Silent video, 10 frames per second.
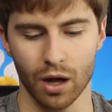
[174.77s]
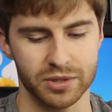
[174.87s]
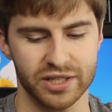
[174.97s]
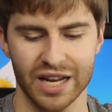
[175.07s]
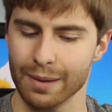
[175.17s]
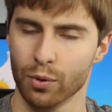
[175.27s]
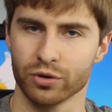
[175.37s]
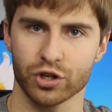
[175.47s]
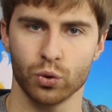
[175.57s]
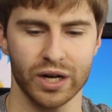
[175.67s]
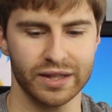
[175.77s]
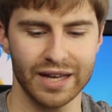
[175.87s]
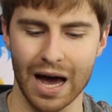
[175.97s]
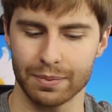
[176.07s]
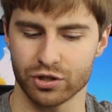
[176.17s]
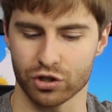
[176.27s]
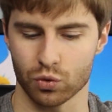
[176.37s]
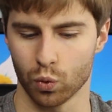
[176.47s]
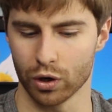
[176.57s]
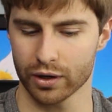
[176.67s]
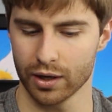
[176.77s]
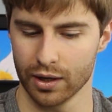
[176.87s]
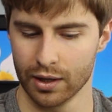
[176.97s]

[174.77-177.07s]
Um, stable, it's quick, the apps just work.